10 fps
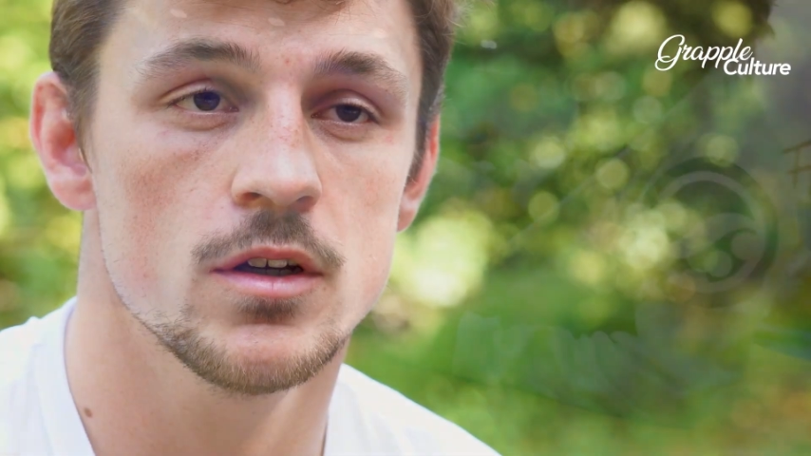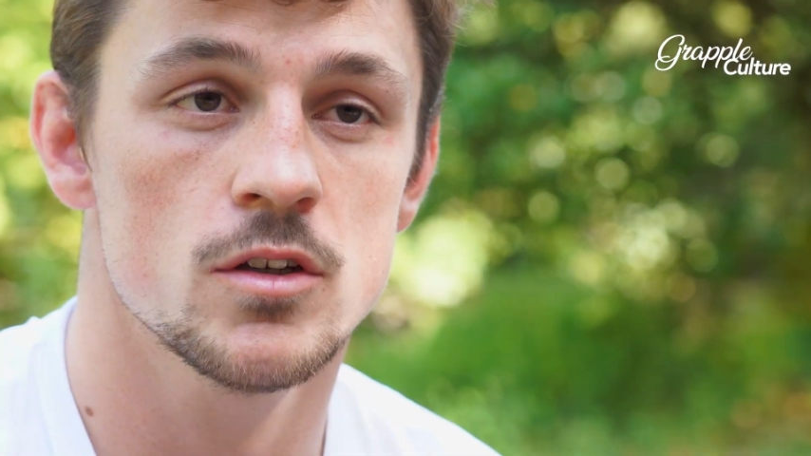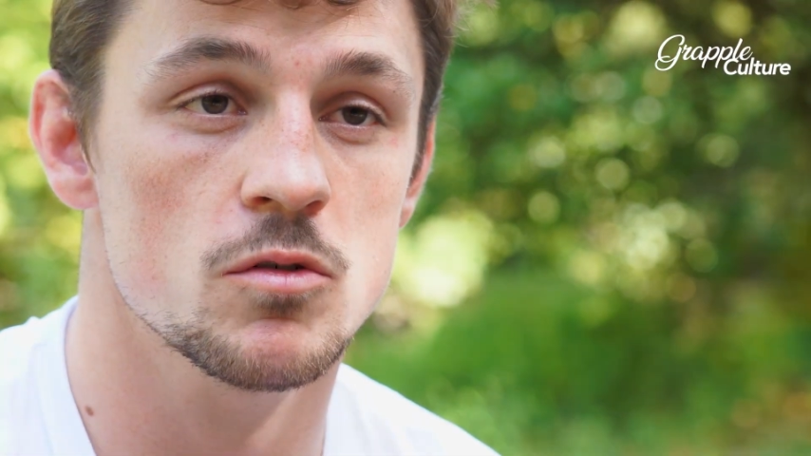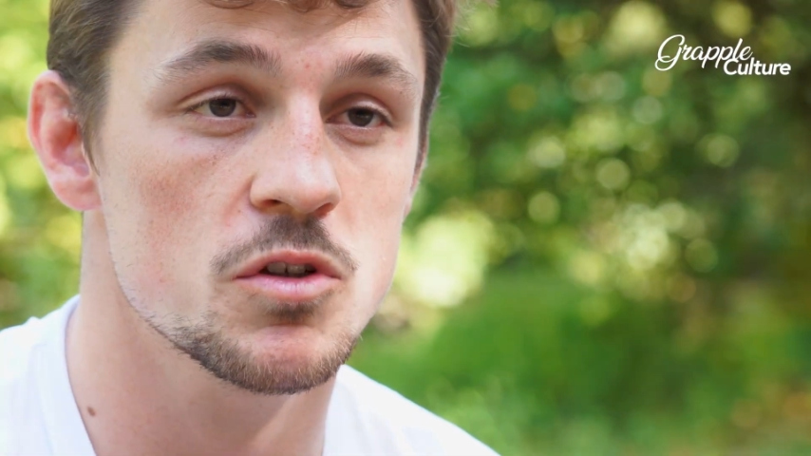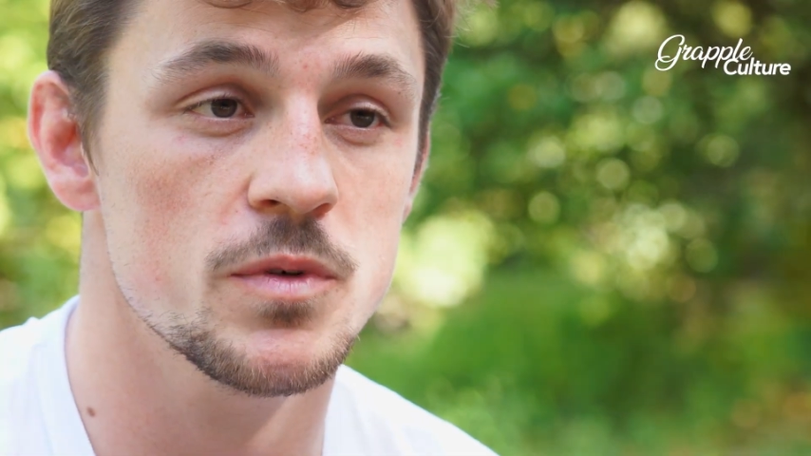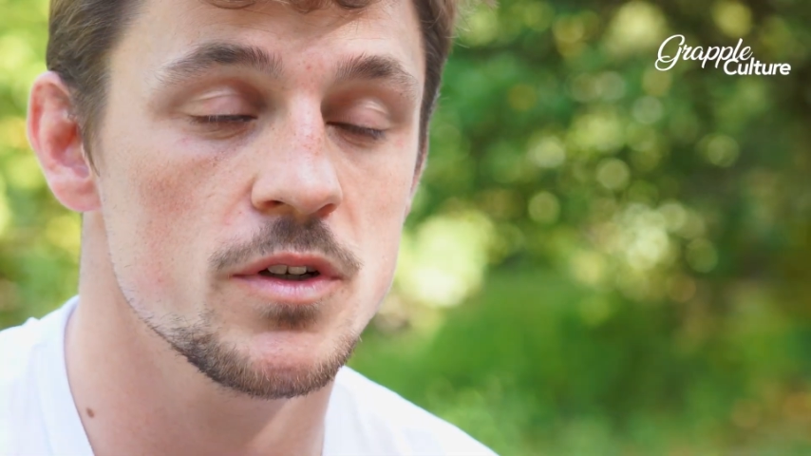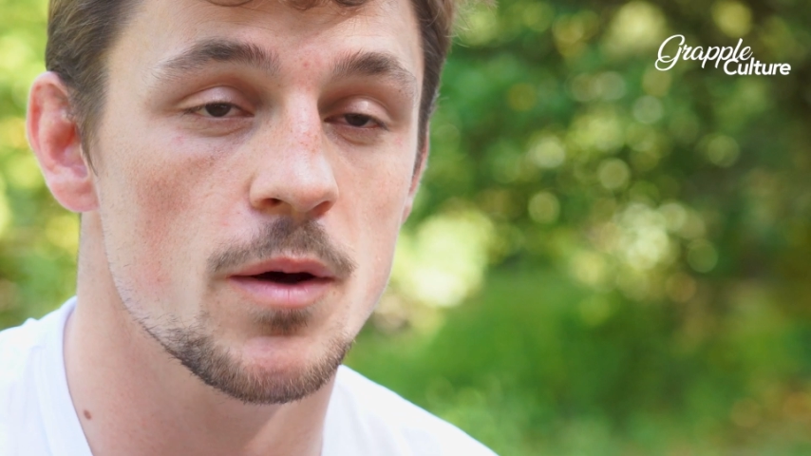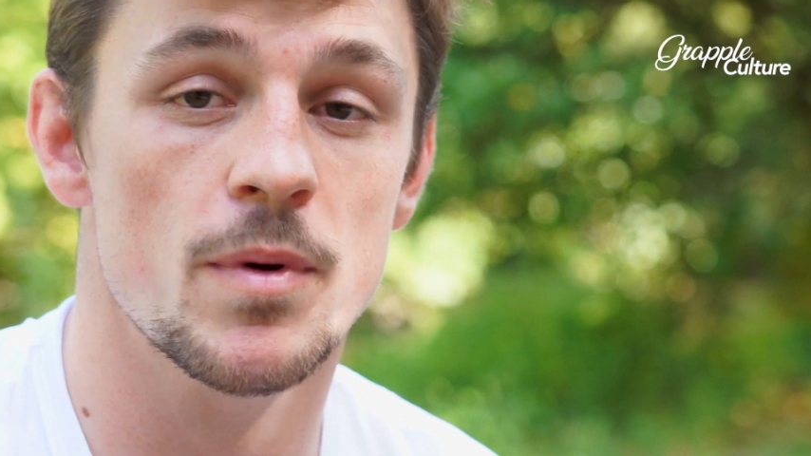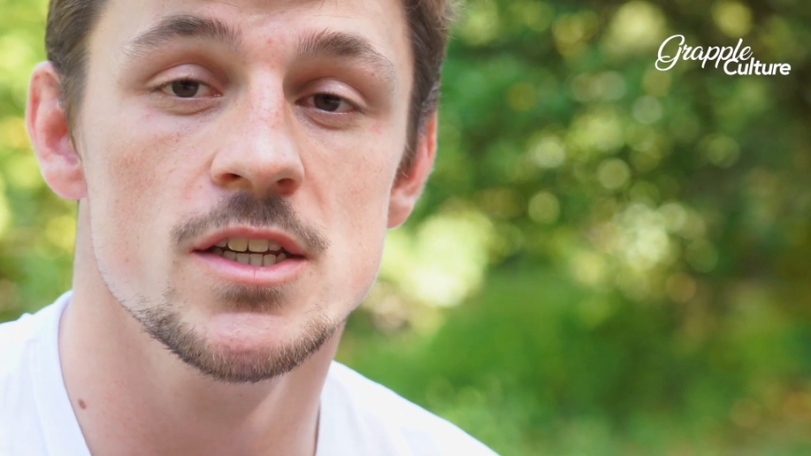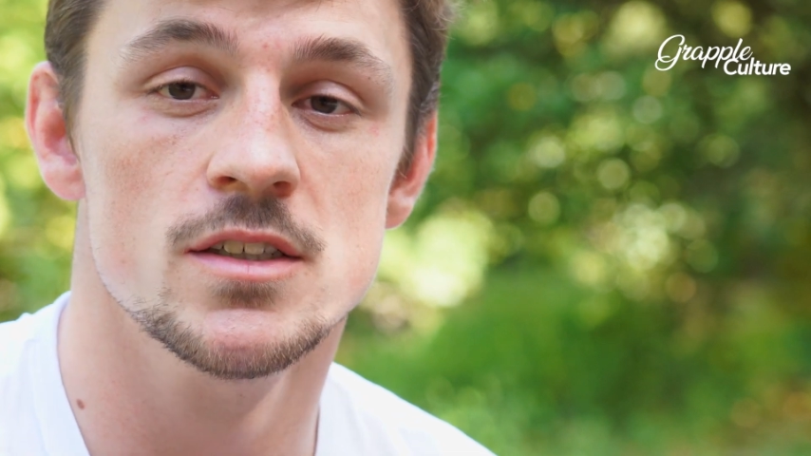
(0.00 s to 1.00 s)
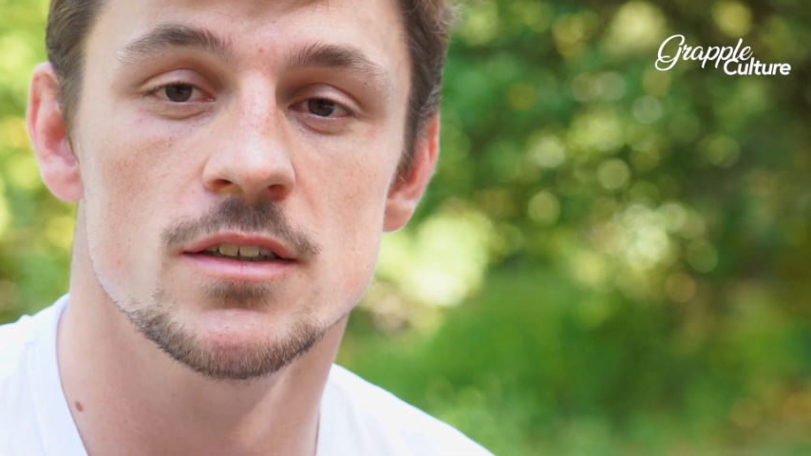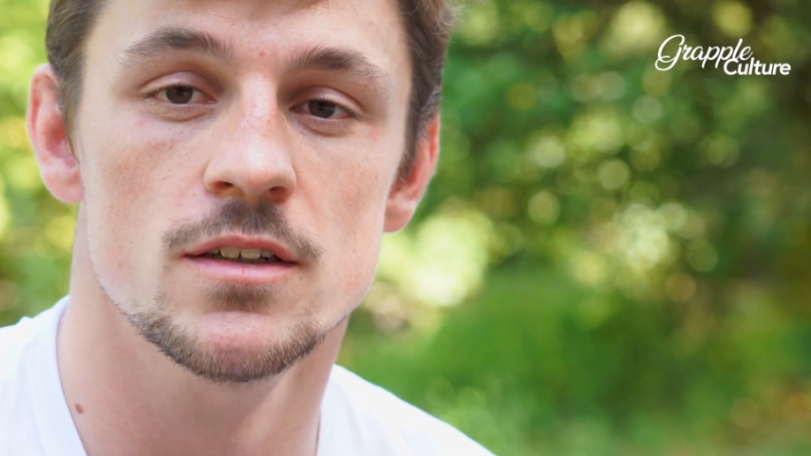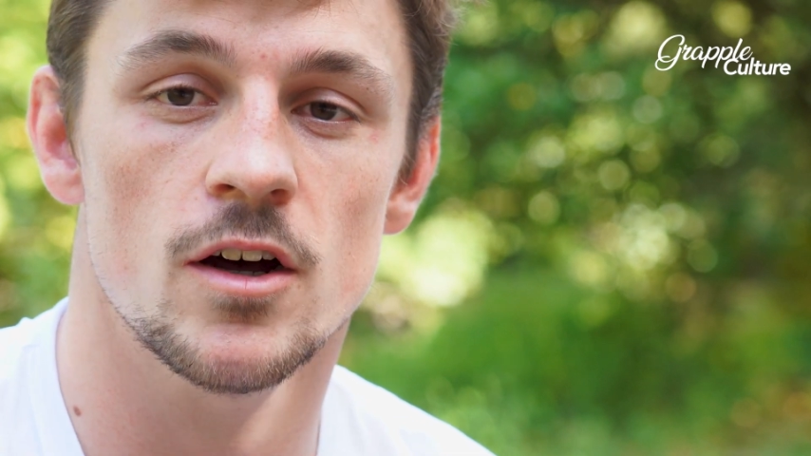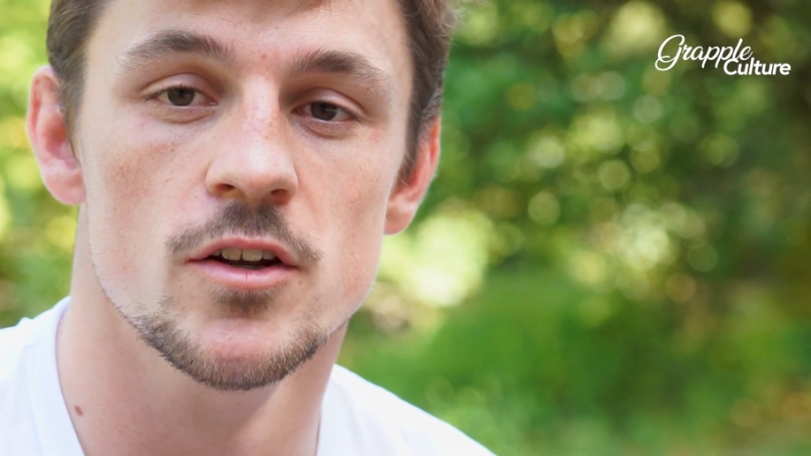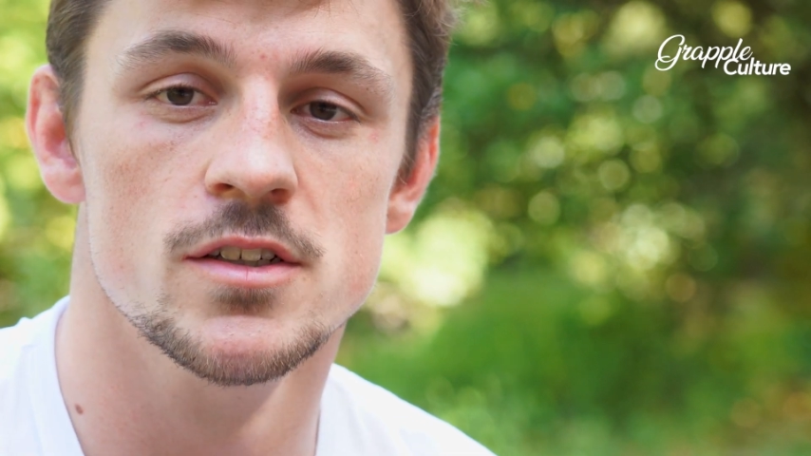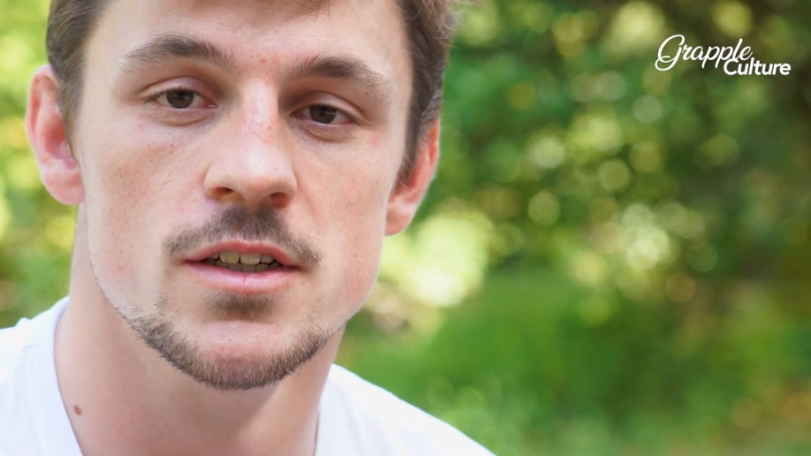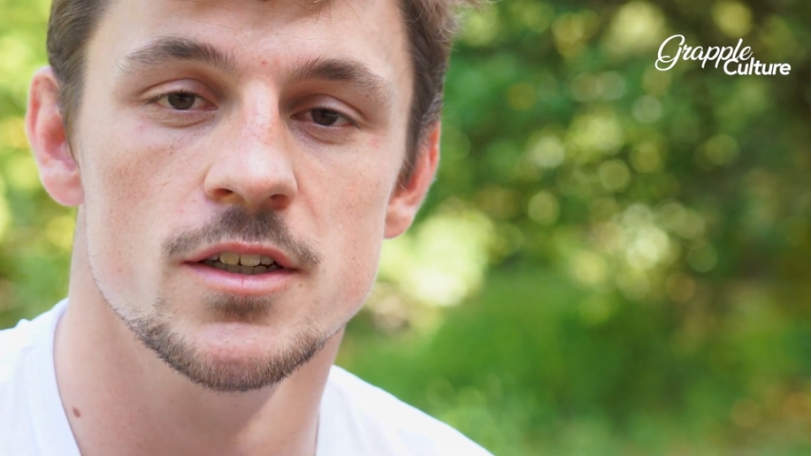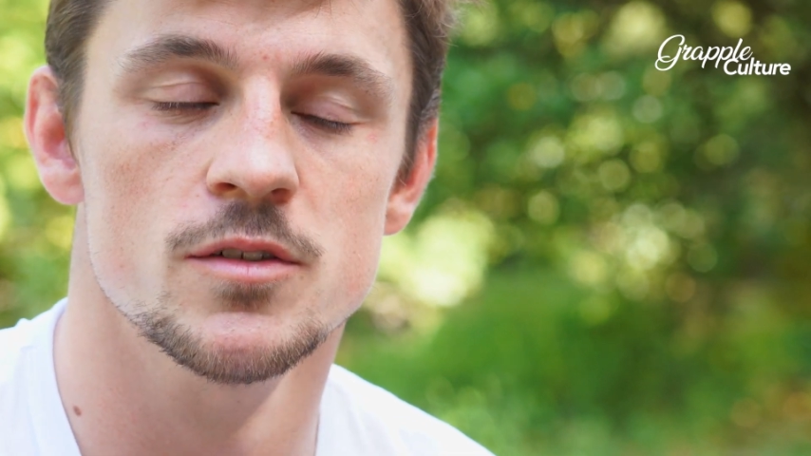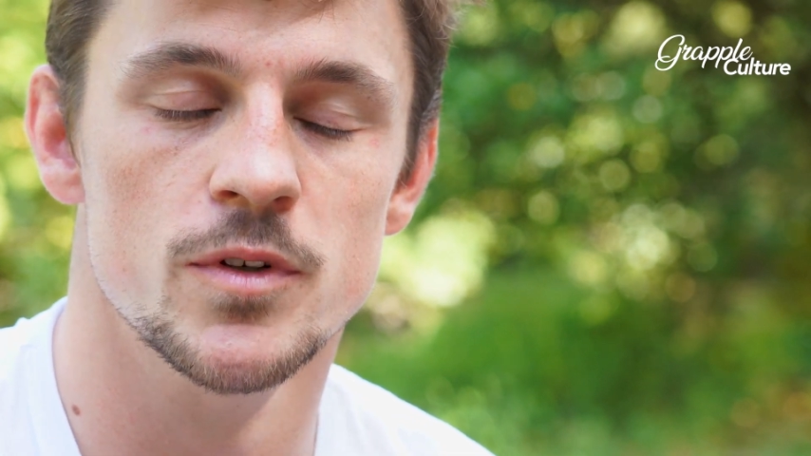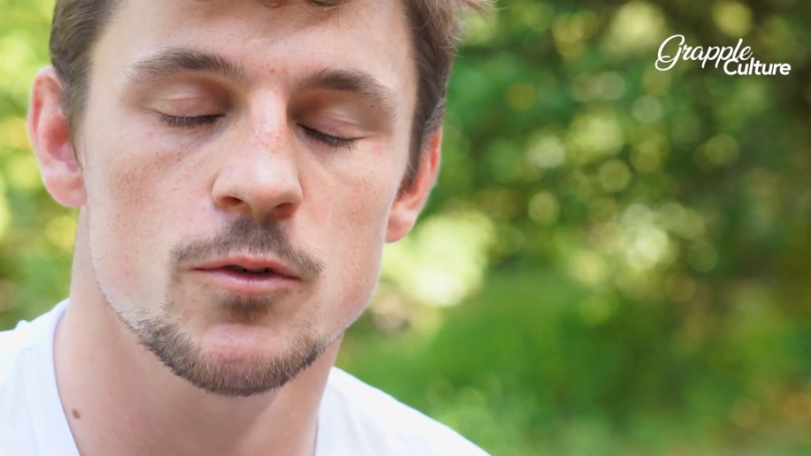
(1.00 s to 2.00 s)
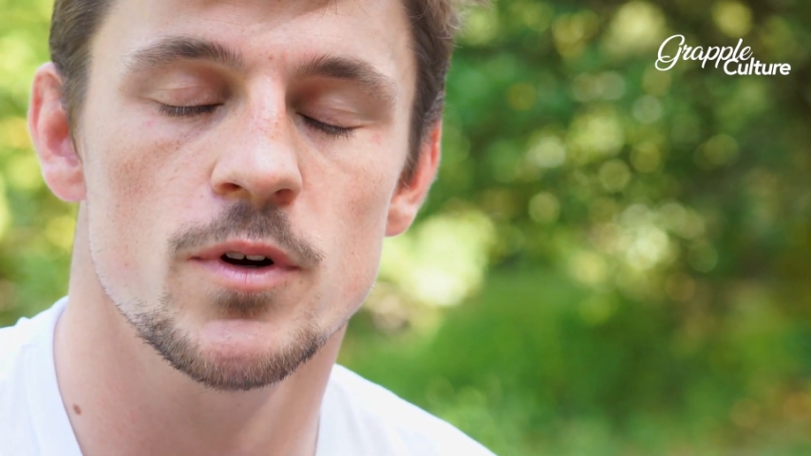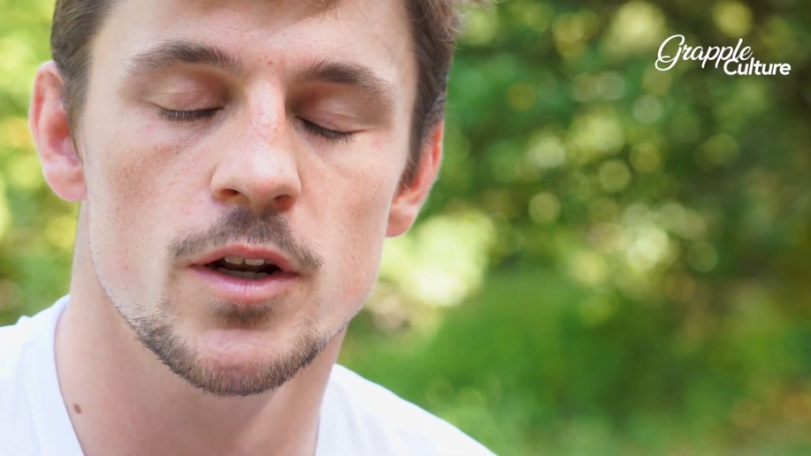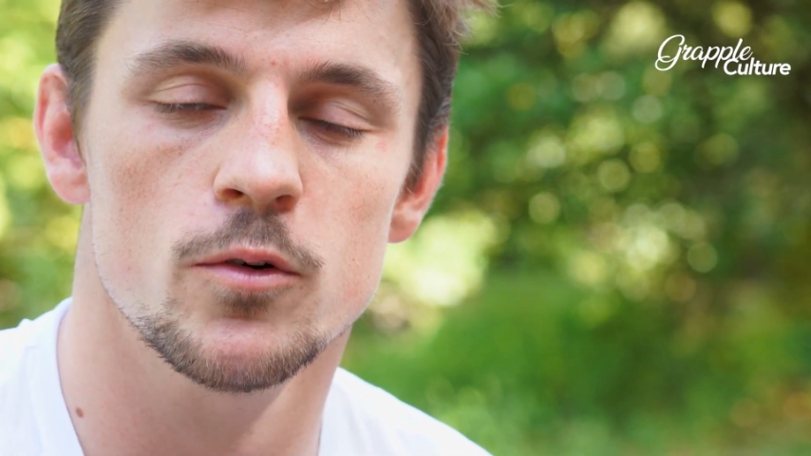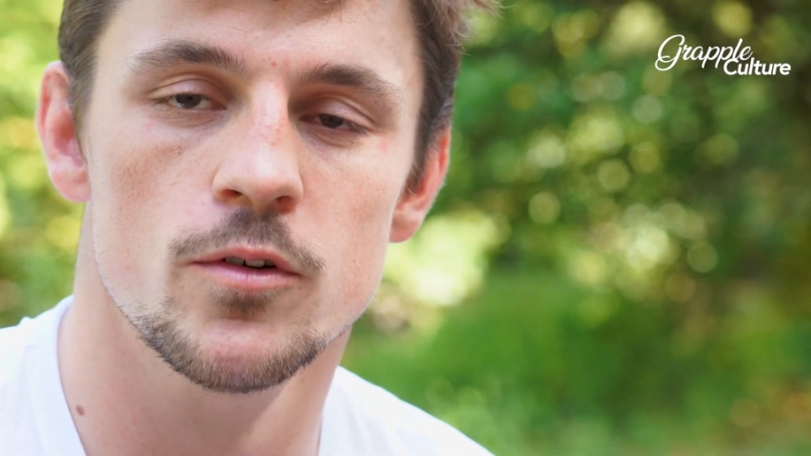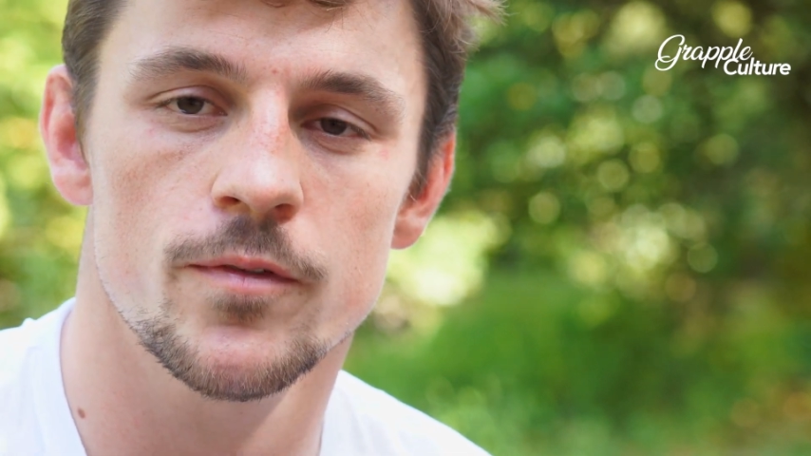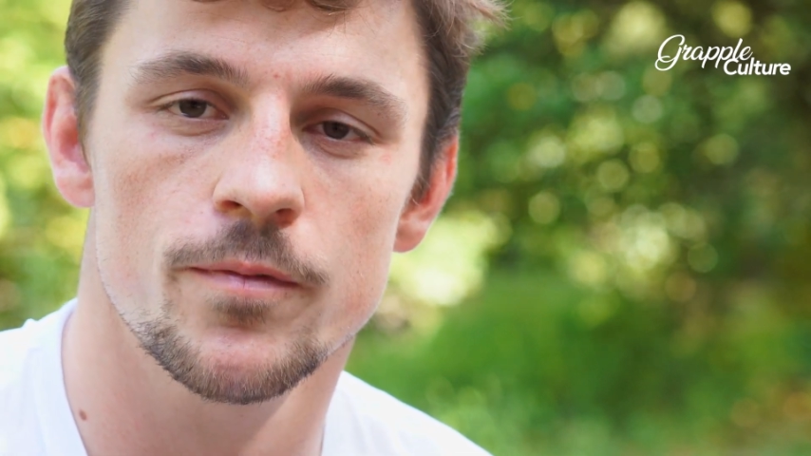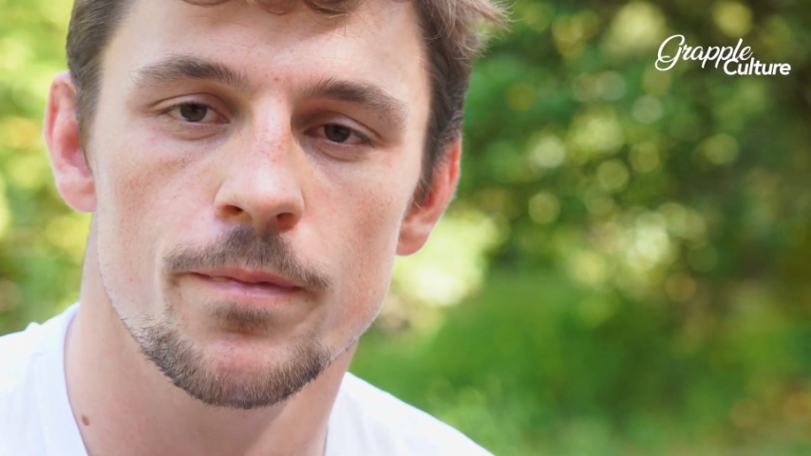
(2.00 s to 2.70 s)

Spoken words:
So it's been amazing. Honestly, it's been really cool.